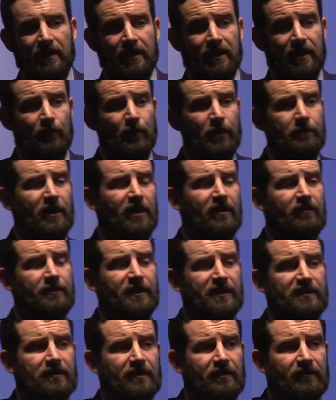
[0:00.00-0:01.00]
then we may have
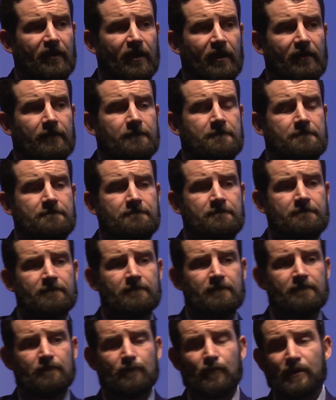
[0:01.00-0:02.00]
missed an event,
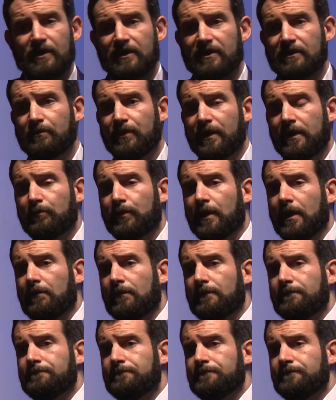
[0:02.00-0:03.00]
which is a big
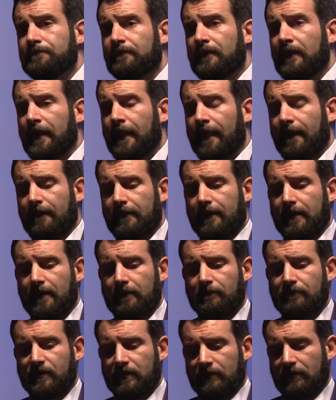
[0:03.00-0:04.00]
problem.
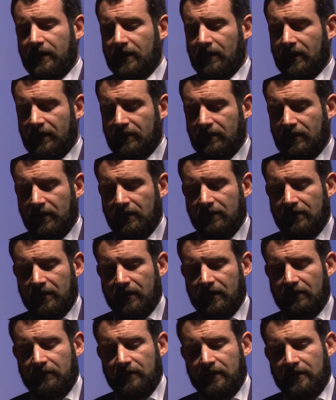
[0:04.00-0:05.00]
So I think
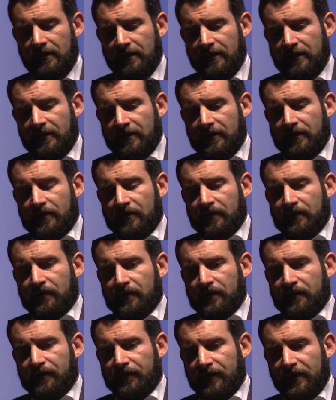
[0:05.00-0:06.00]
that
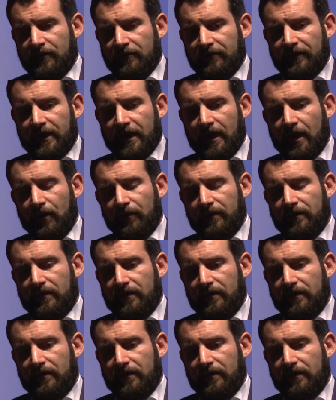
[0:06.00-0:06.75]
figuring out